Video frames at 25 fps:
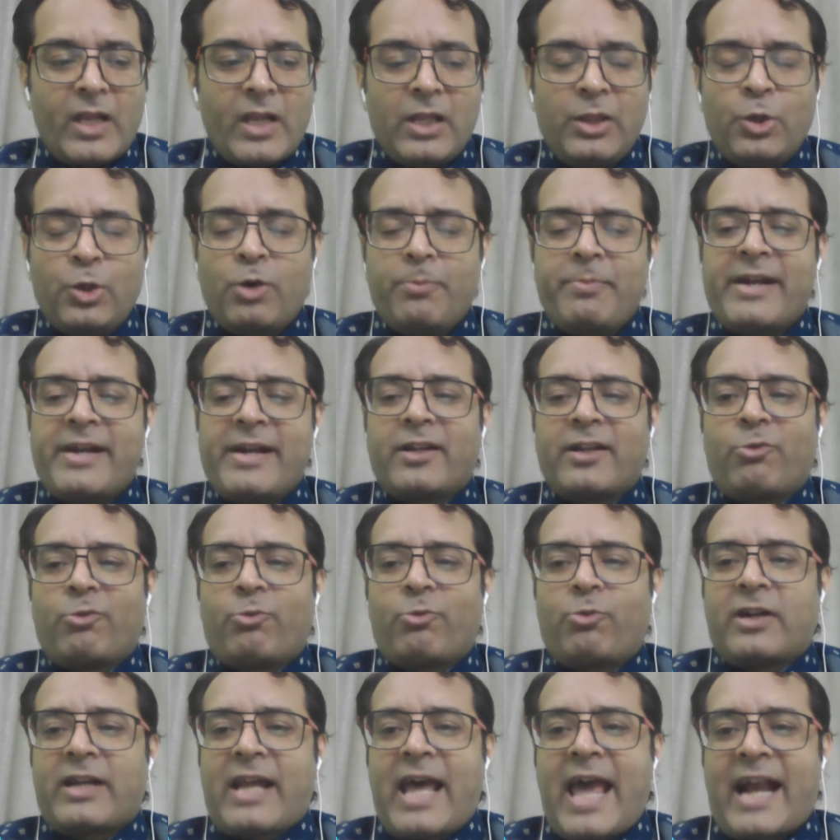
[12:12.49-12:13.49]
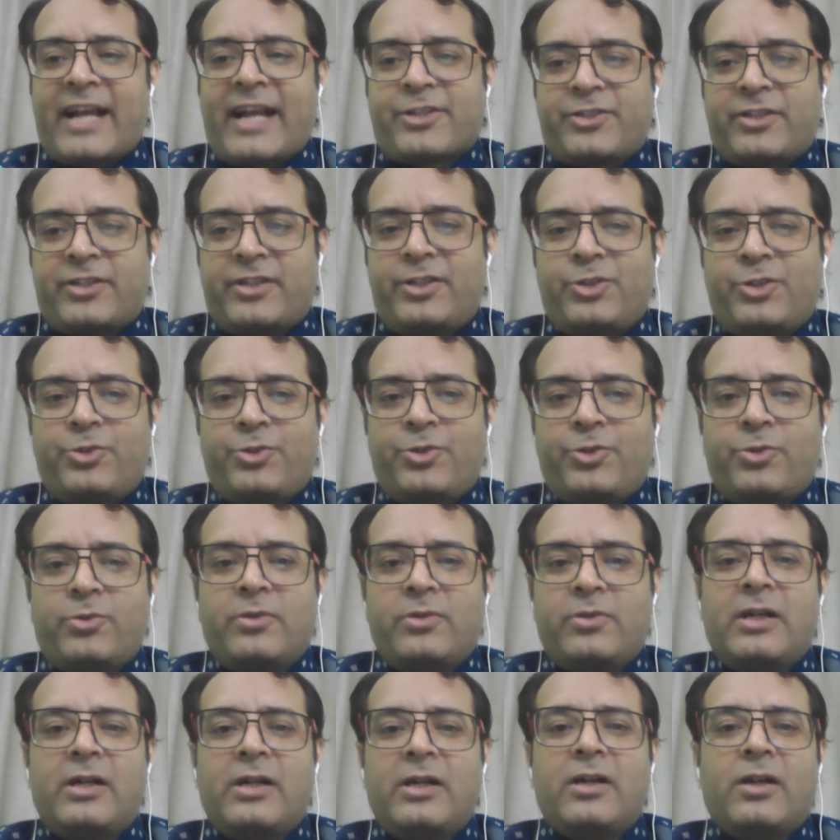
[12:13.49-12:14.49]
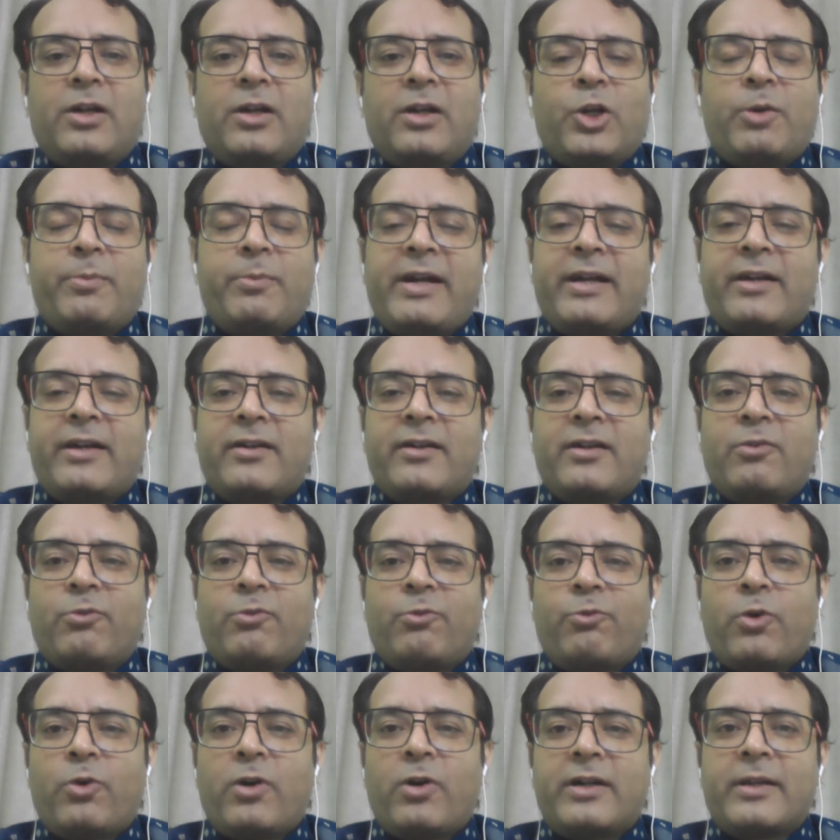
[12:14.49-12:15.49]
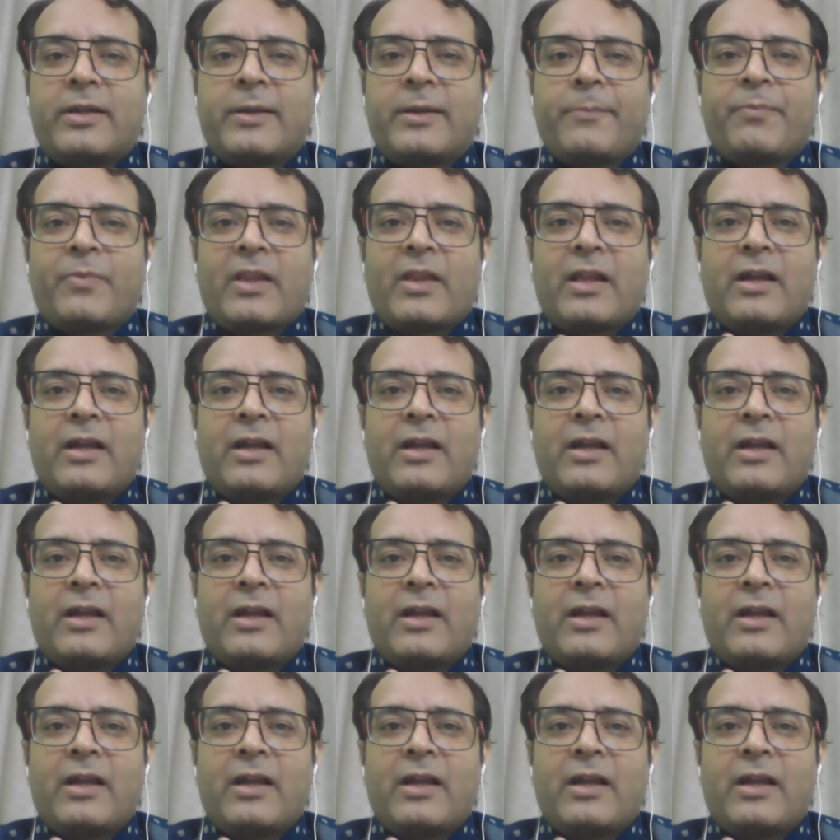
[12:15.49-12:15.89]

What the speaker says: No matter what action you do, no matter what